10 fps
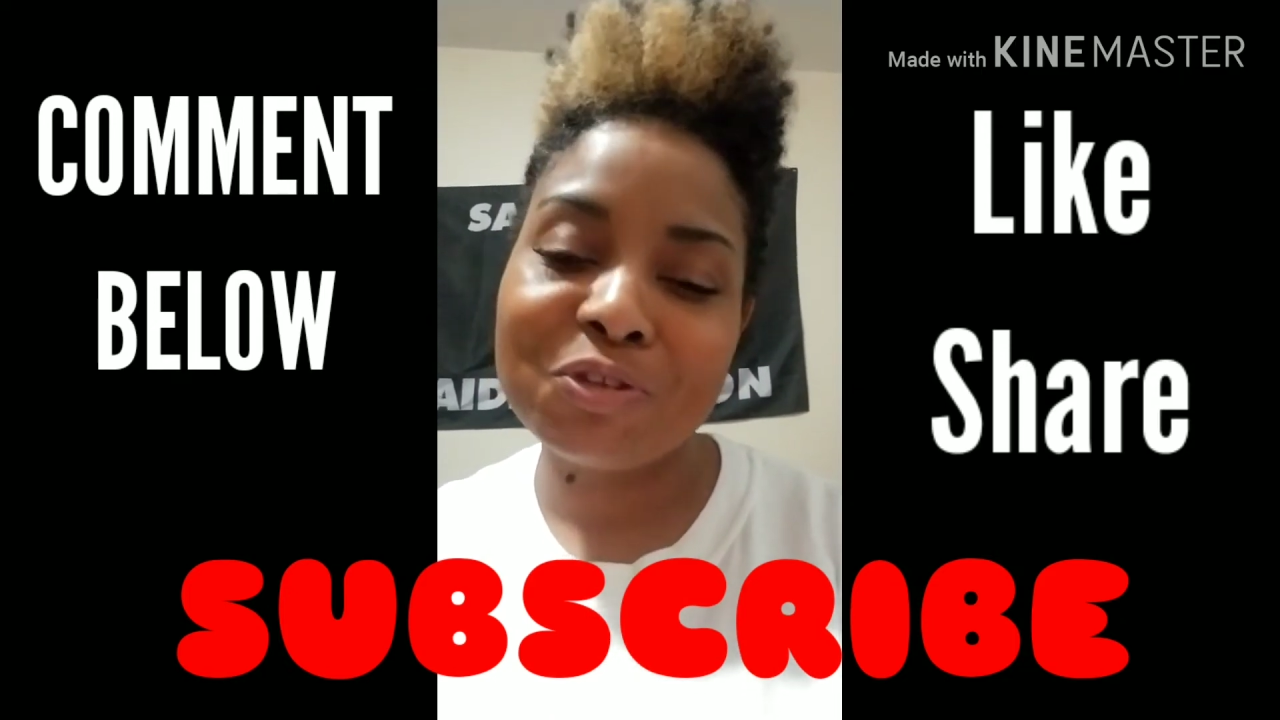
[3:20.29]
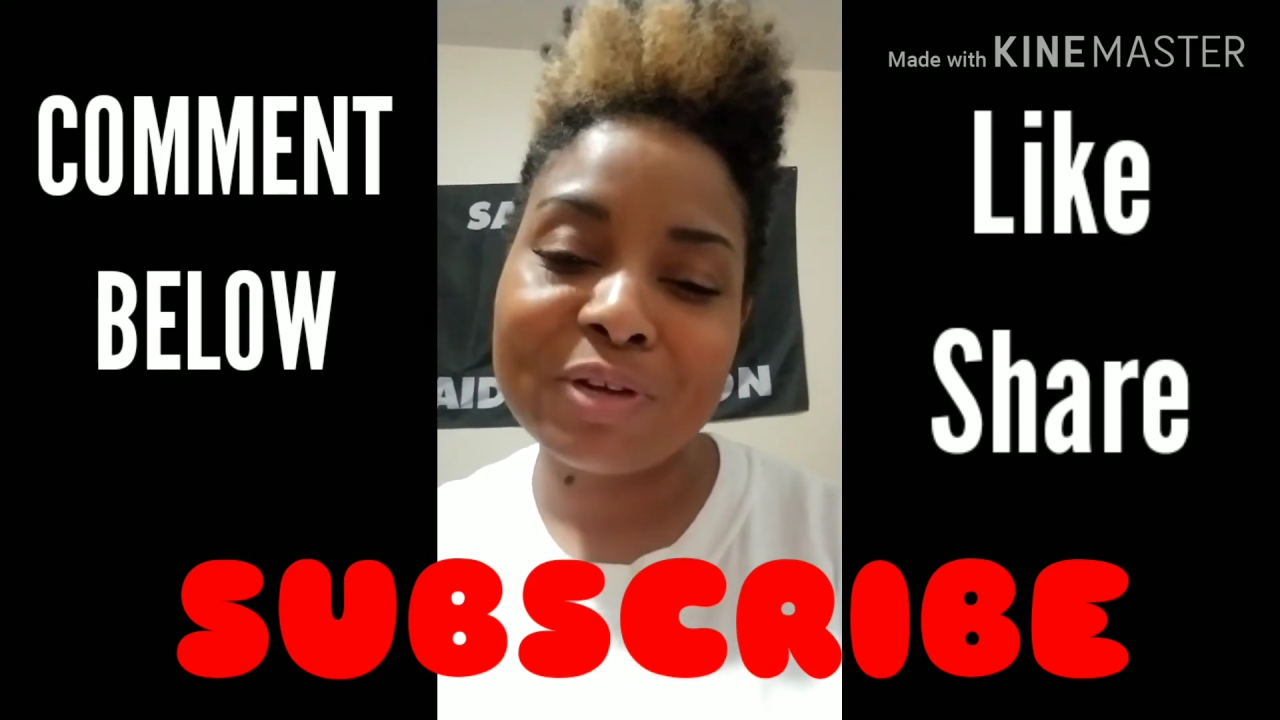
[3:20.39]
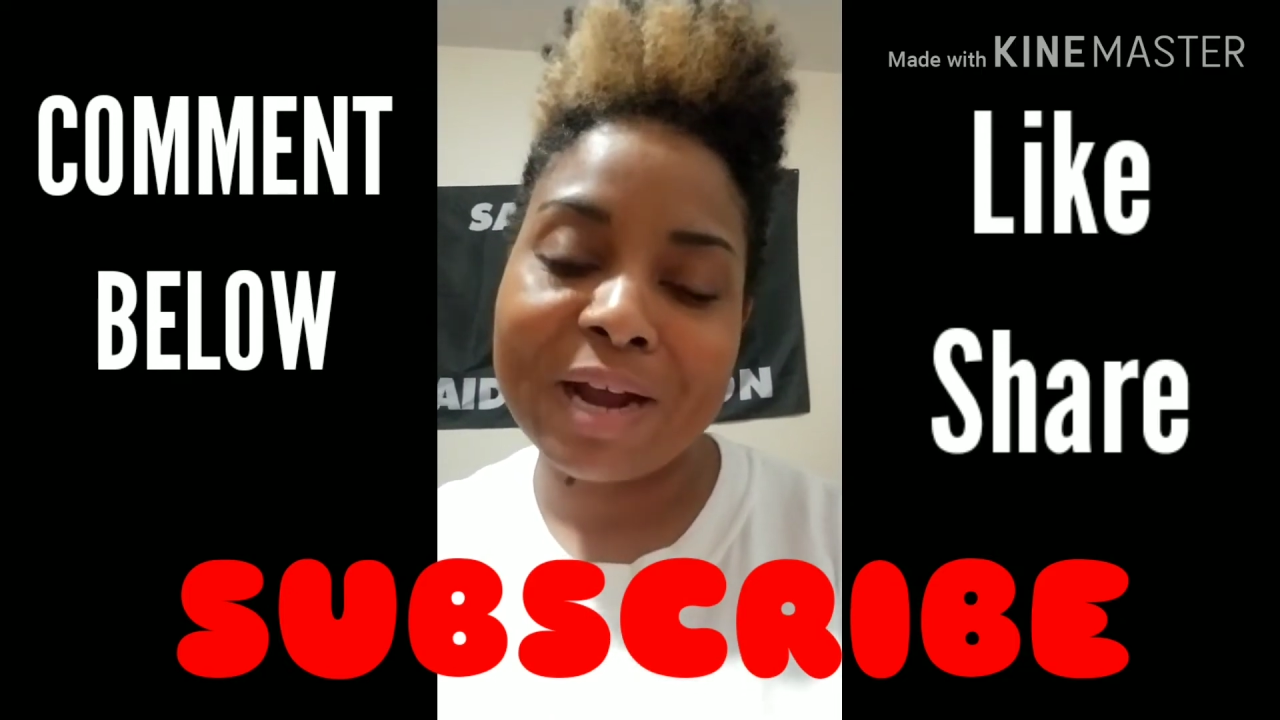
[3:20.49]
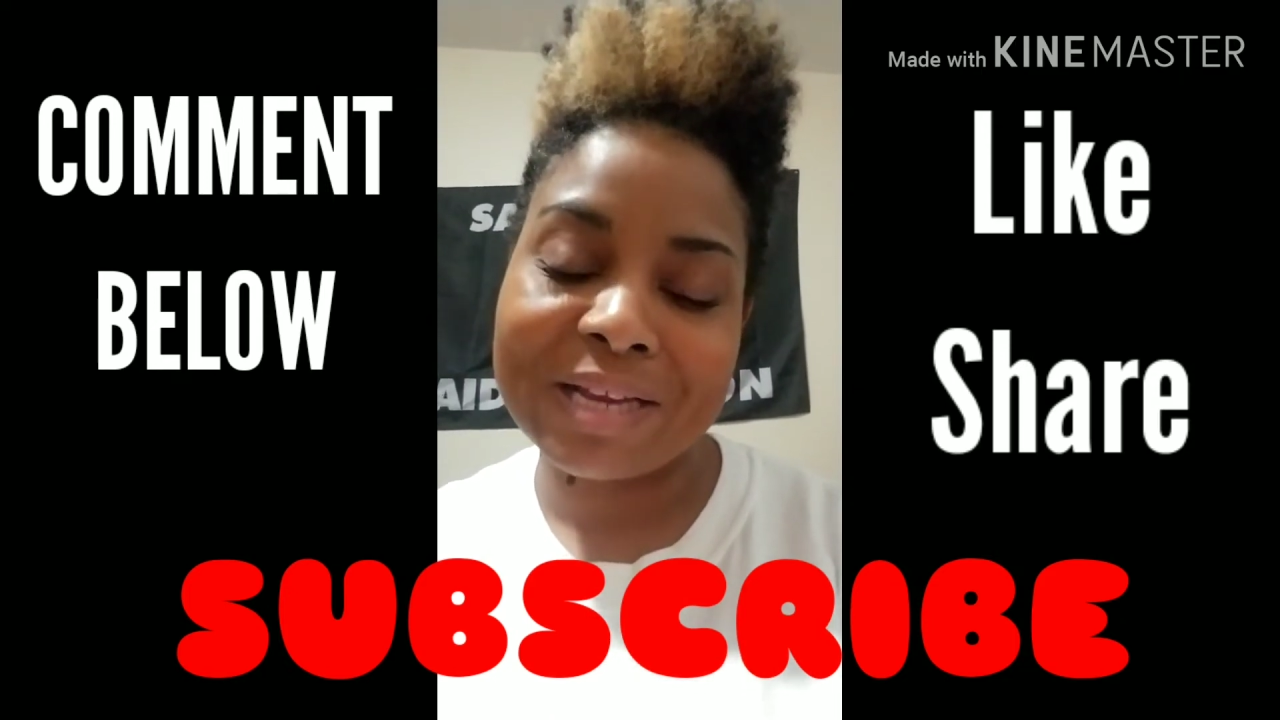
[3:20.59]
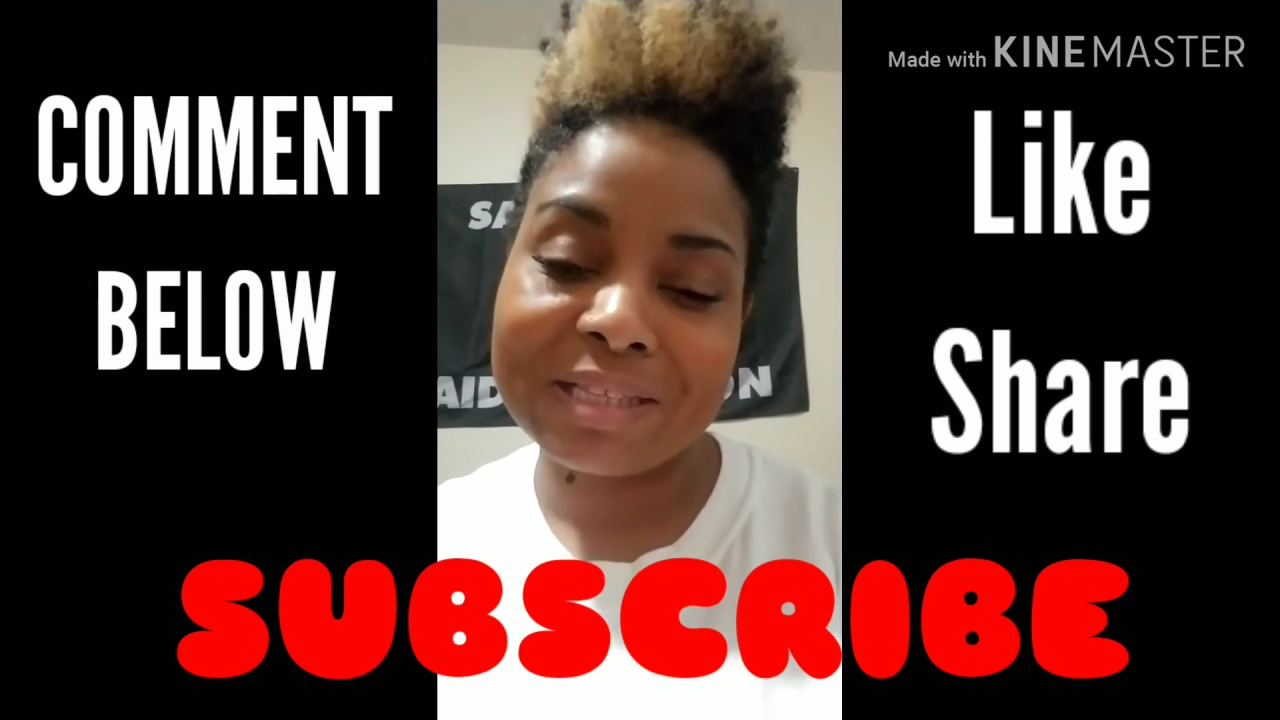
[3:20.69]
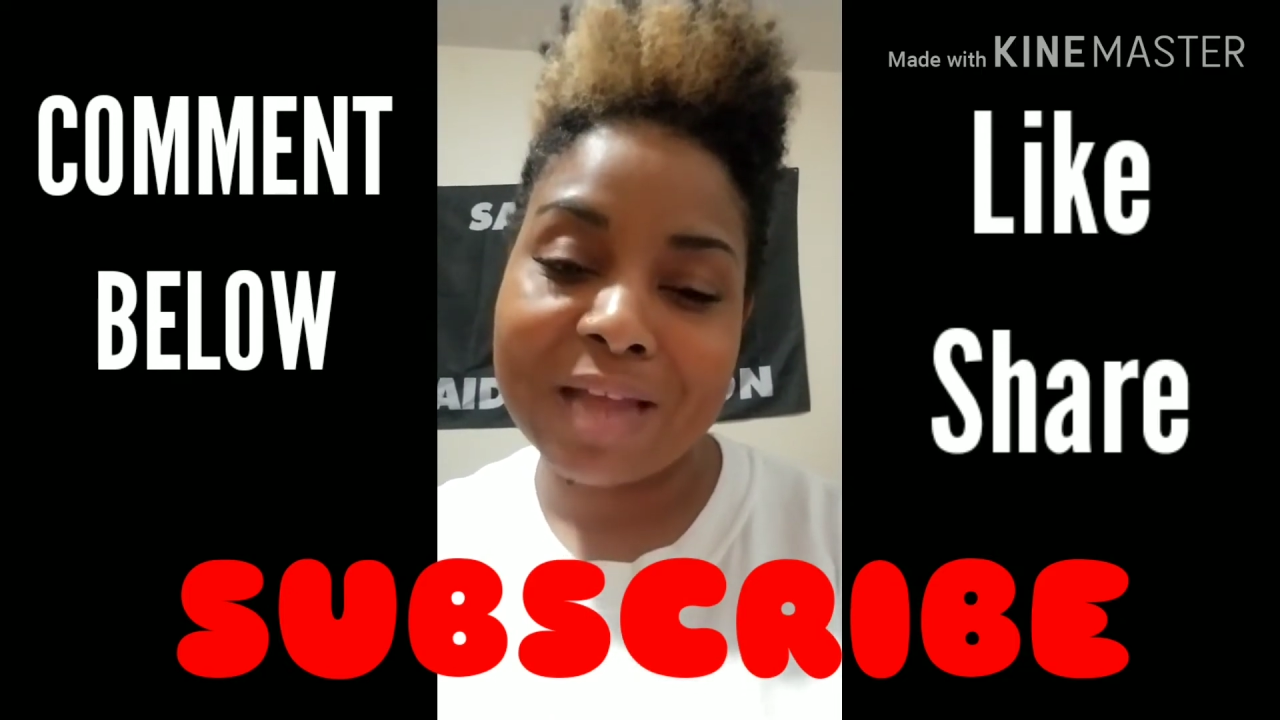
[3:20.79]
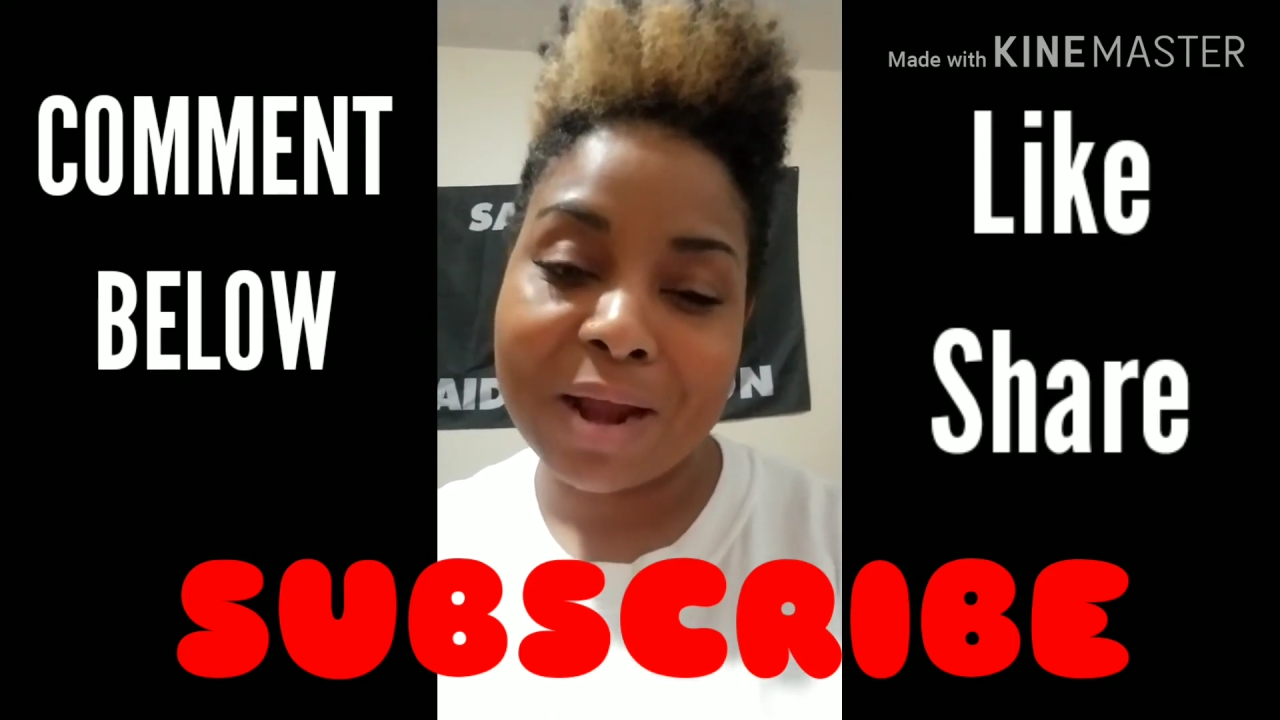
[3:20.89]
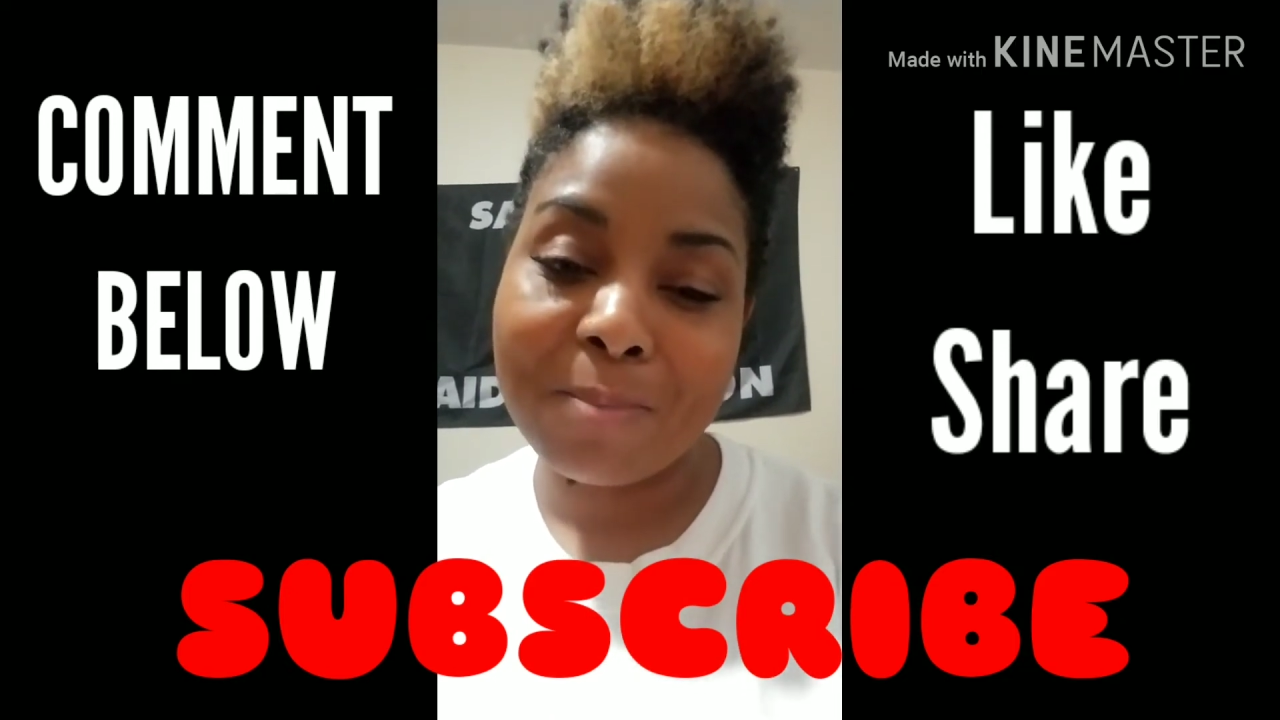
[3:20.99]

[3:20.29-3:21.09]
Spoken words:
you guys thought